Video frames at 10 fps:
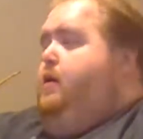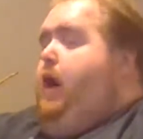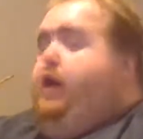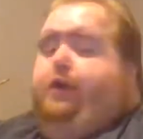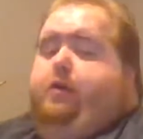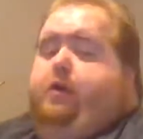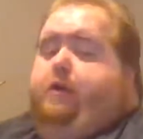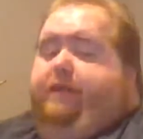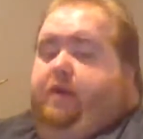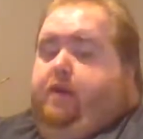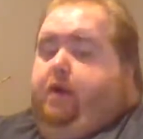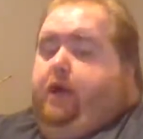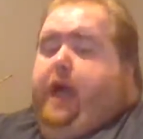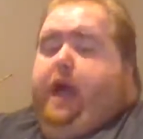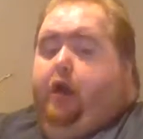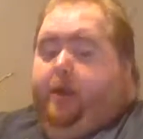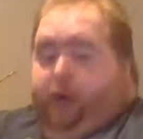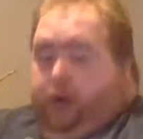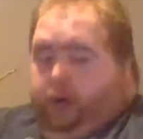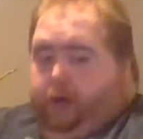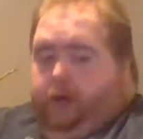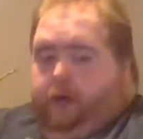I do a review on Harry Potter,